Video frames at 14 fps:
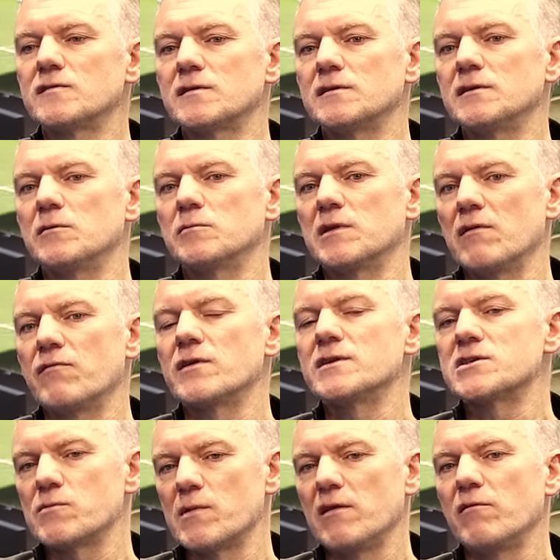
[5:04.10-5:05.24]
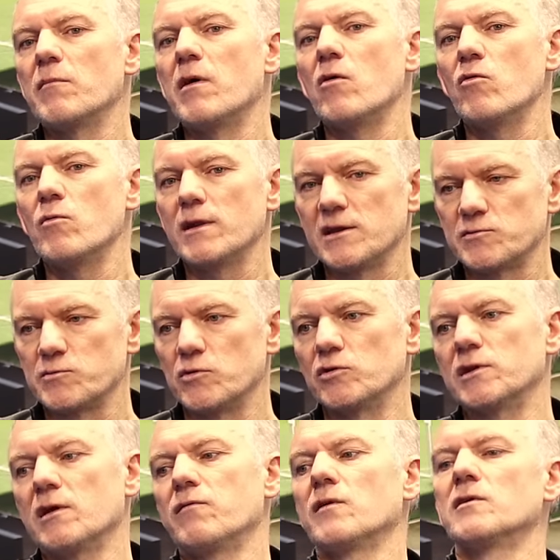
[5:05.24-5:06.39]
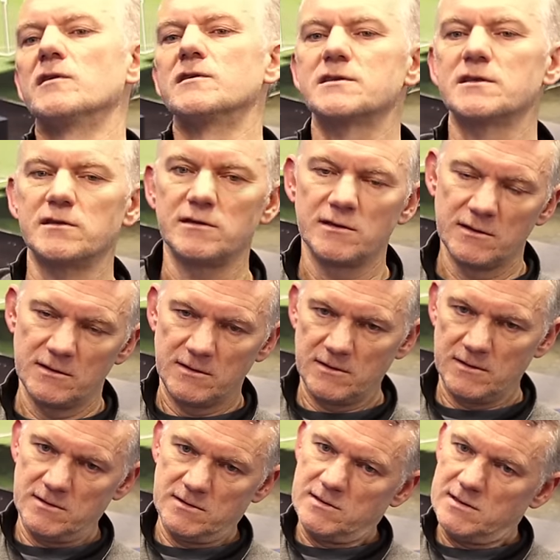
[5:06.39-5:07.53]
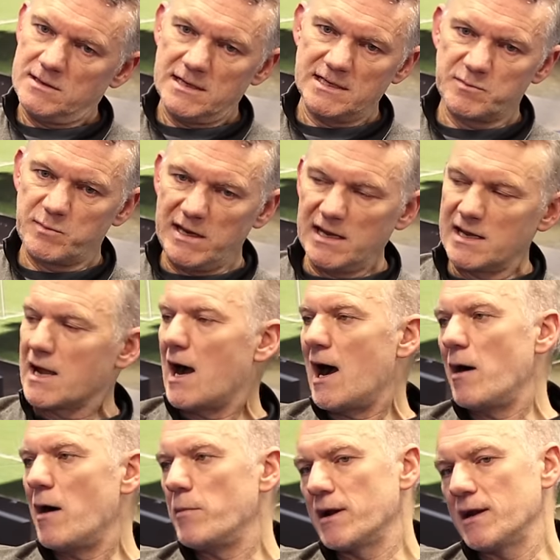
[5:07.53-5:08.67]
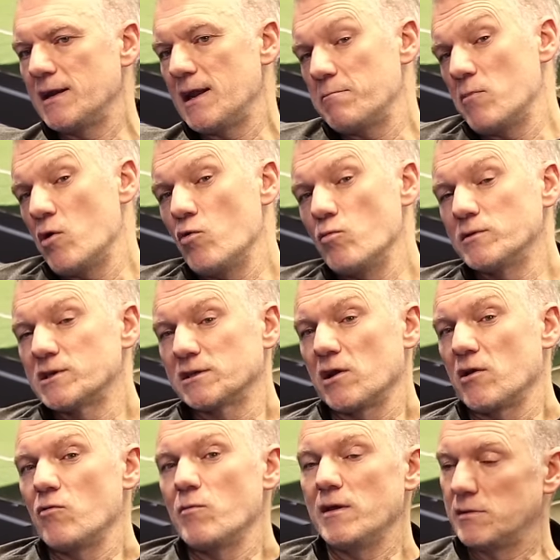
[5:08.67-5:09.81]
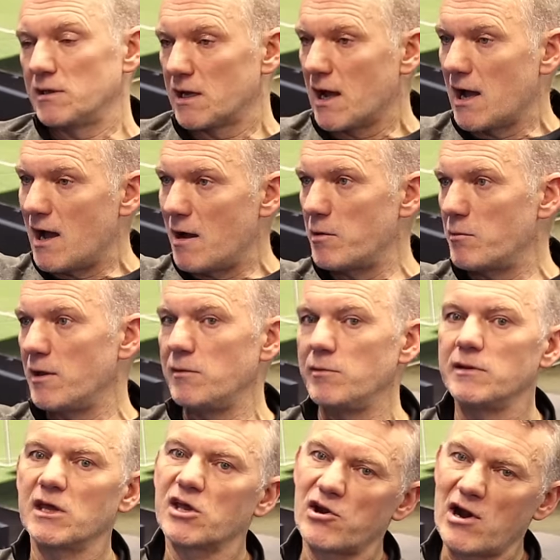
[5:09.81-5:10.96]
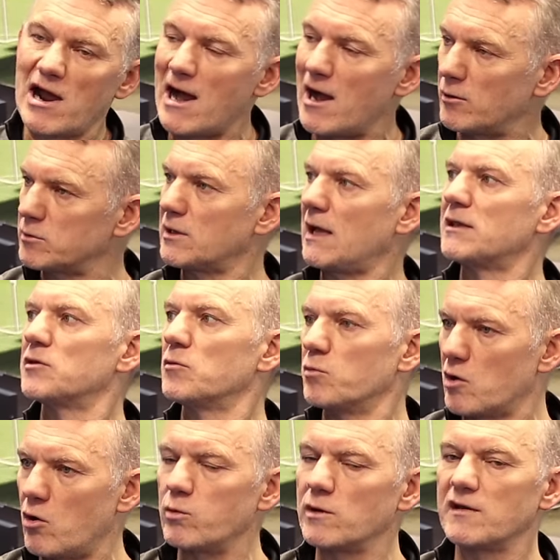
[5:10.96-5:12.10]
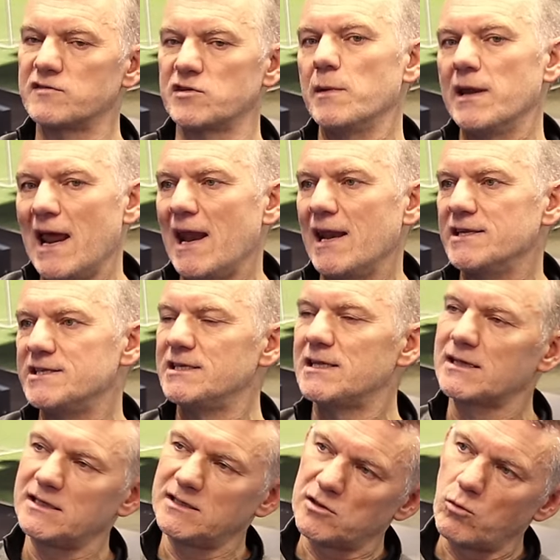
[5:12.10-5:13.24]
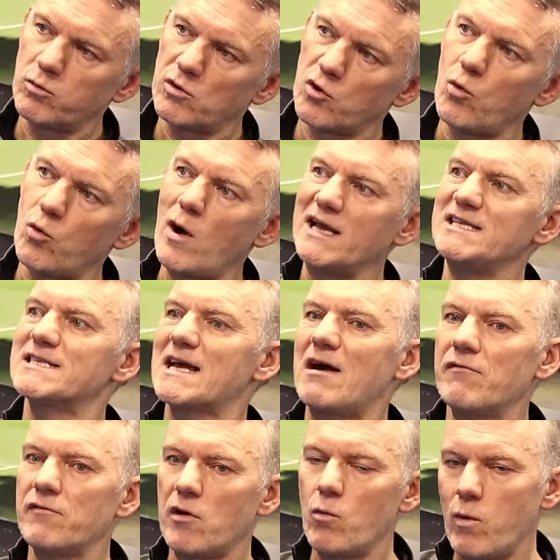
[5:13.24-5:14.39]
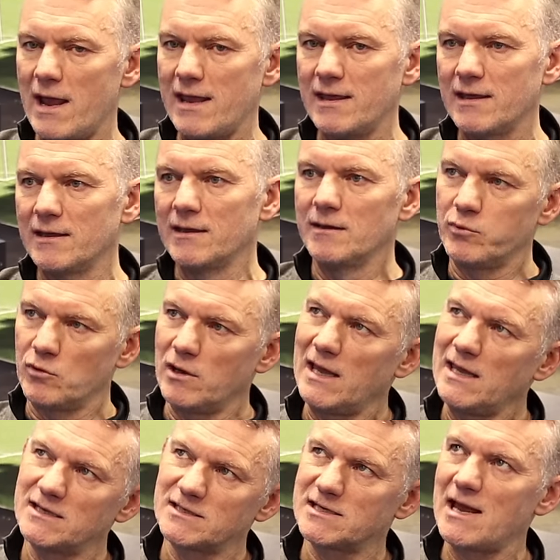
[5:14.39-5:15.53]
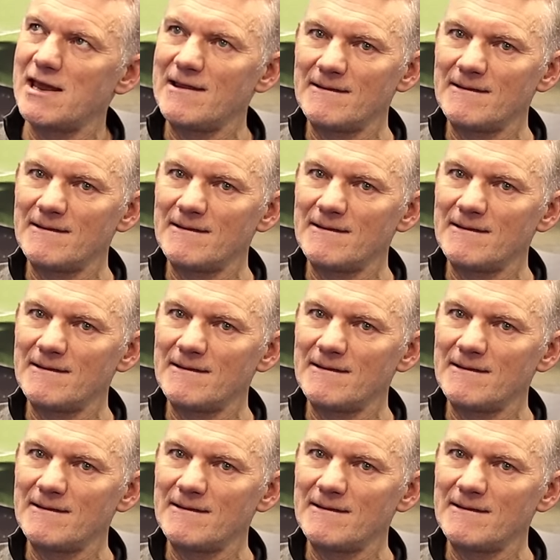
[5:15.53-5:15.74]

you know, different away from home, and it's more difficult, and it's being calmer in them moments. I don't know, maybe the calmer, maybe the crowd get them going, gives them an energy that they don't quite have away. Mm. But like I say,